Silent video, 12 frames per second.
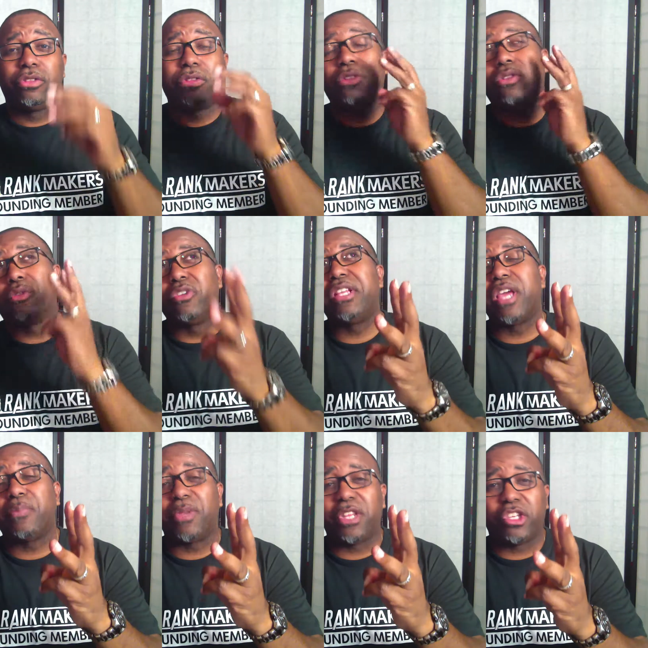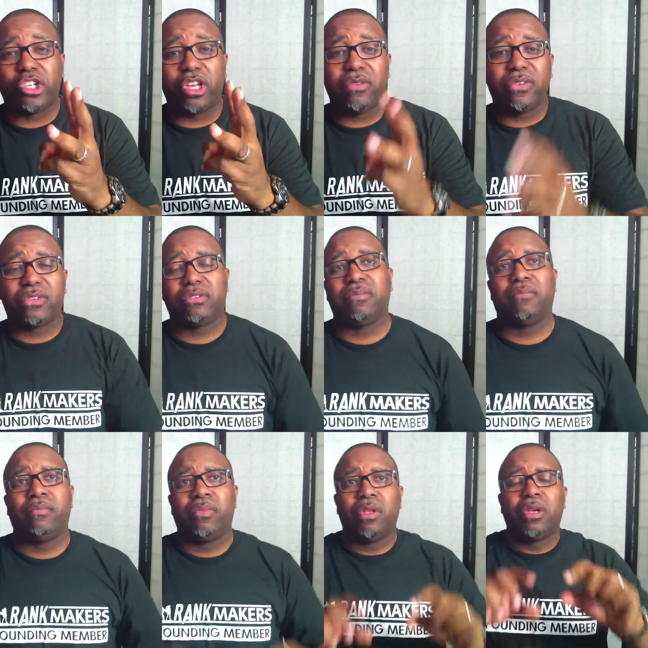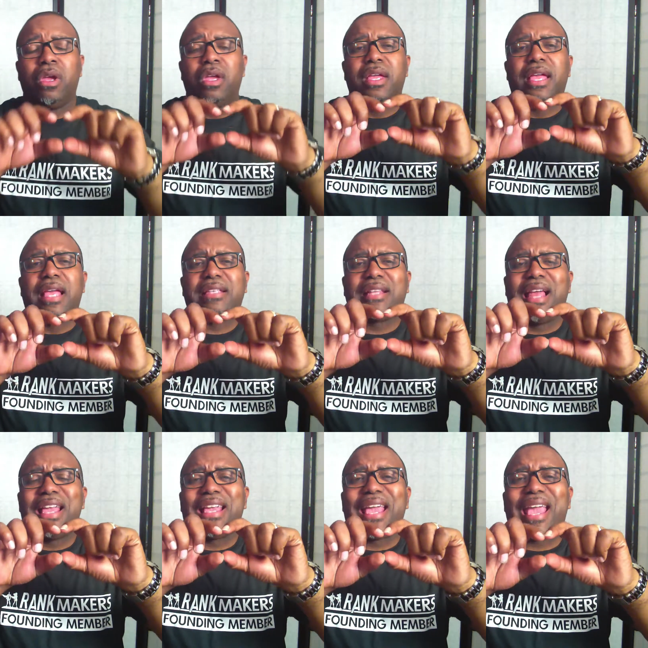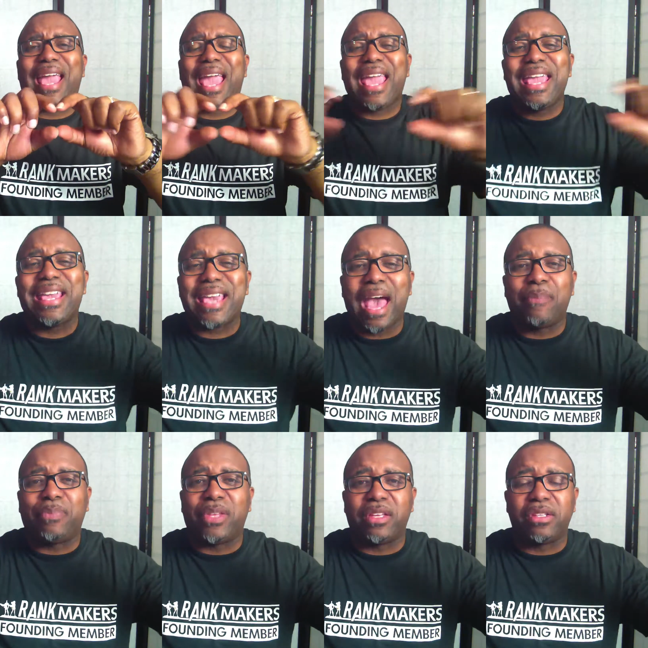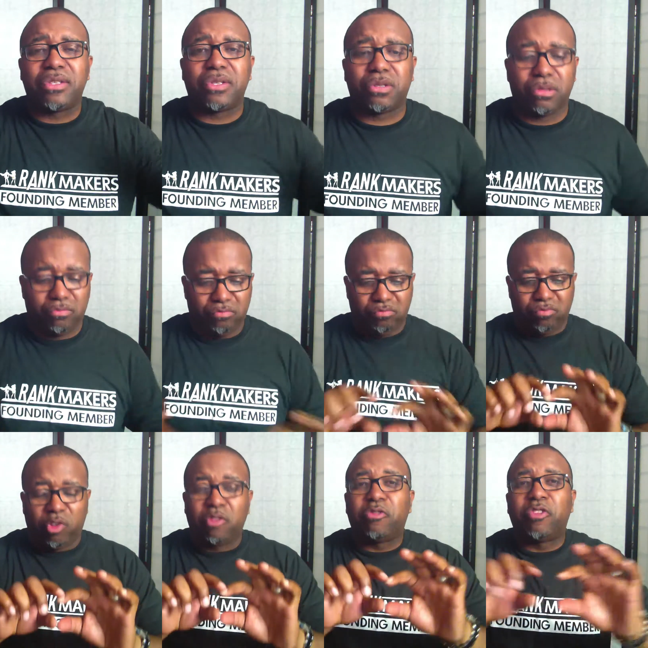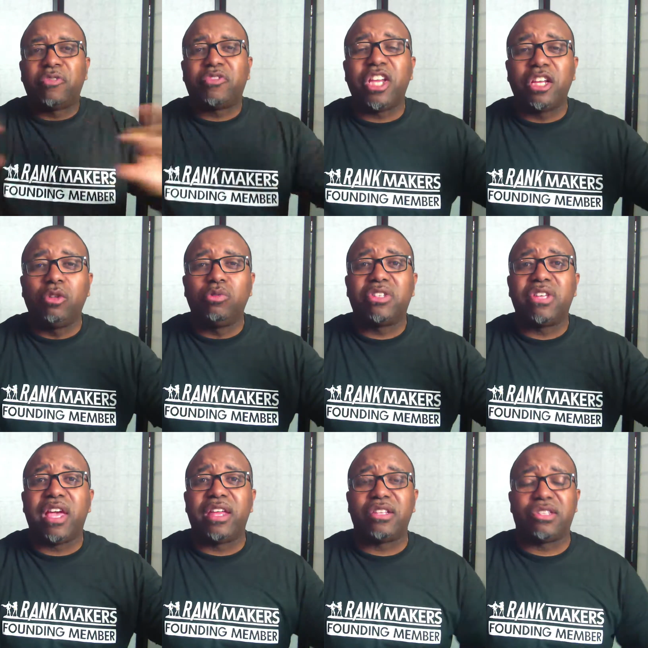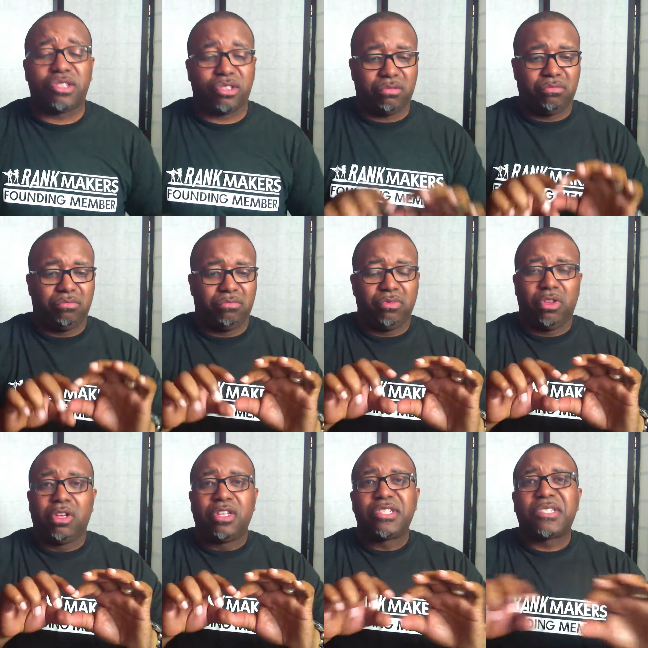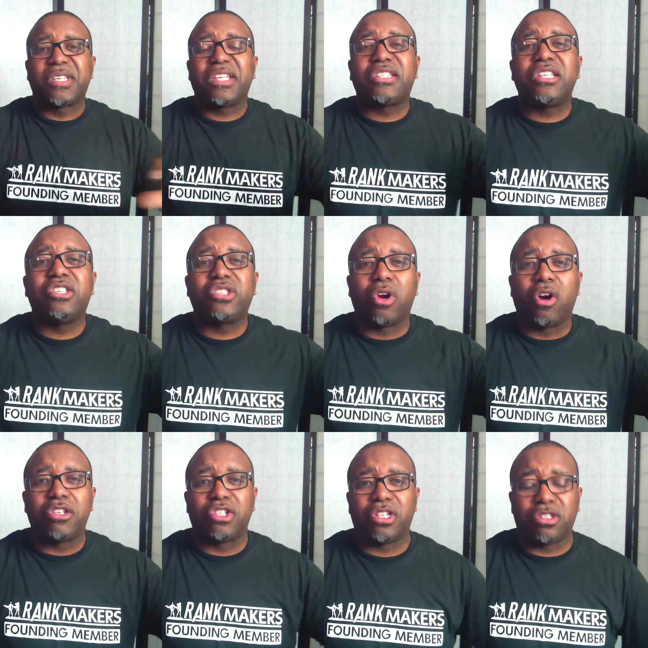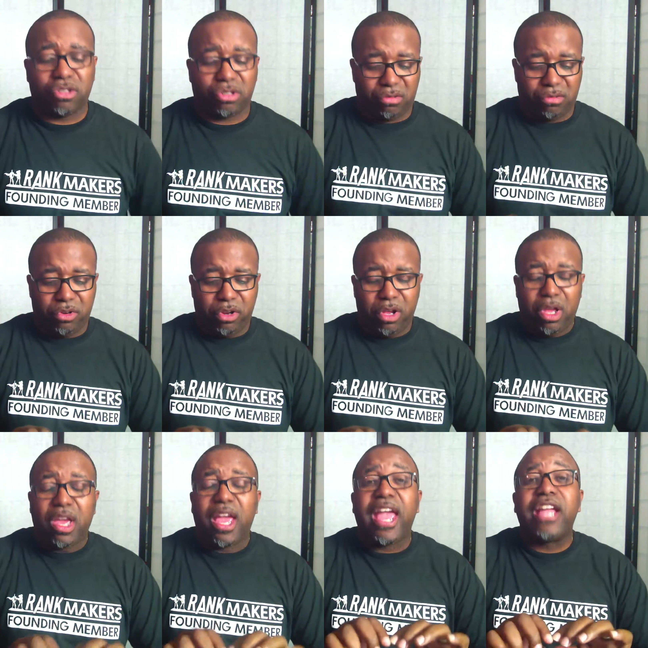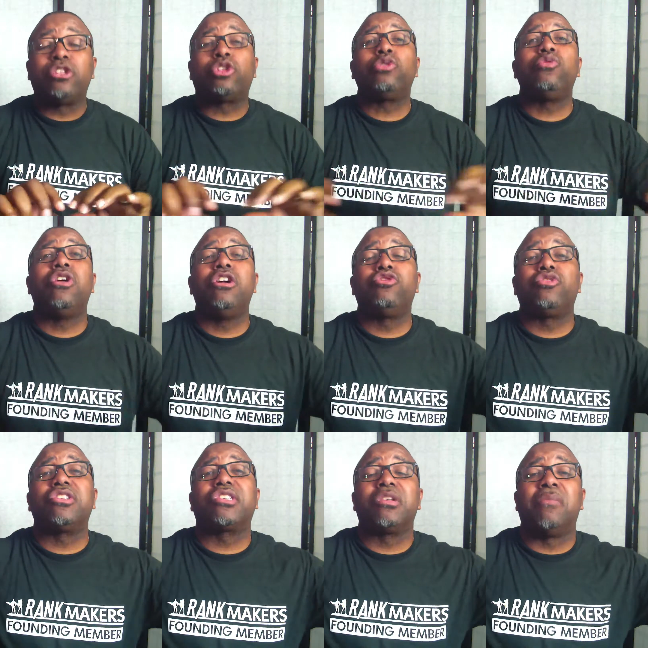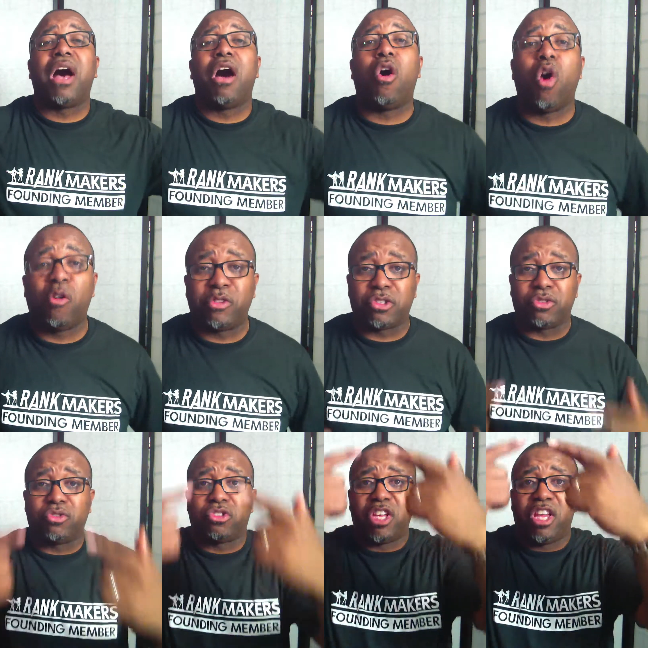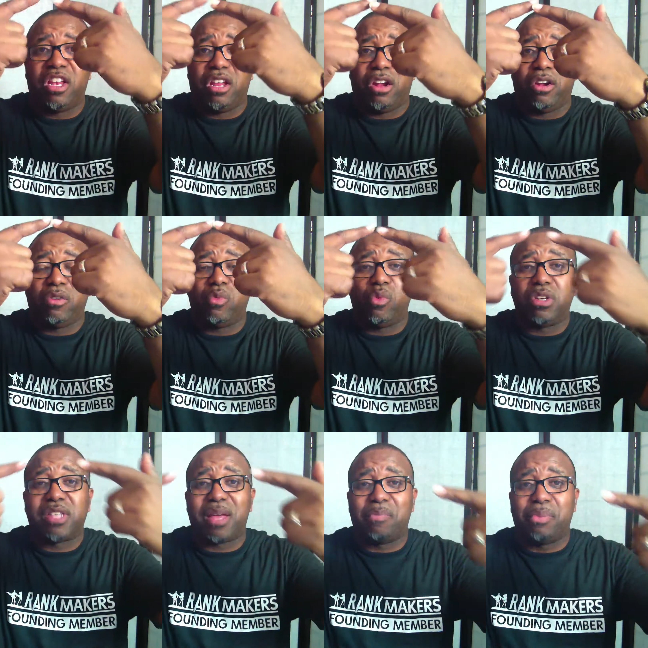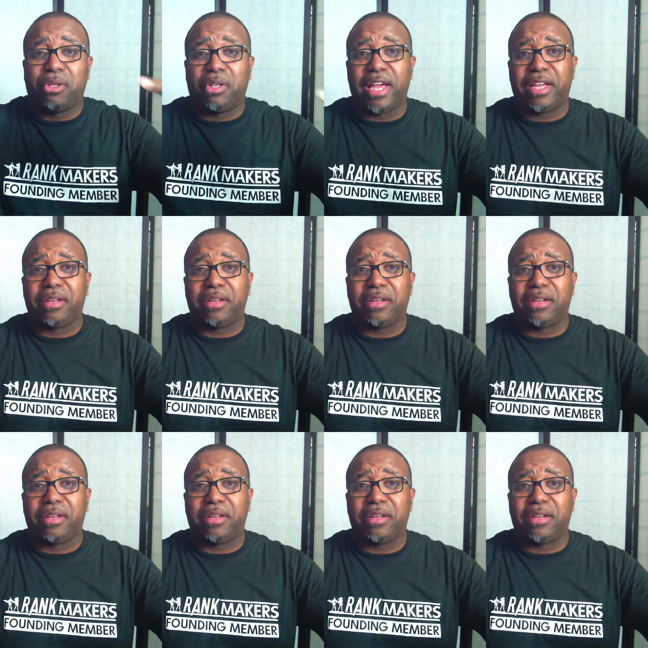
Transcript: three deputy chiefs. It's like eight captains, 15 lieutenants, 60 sergeants, and 200 and some odd officers in there. What is that built like?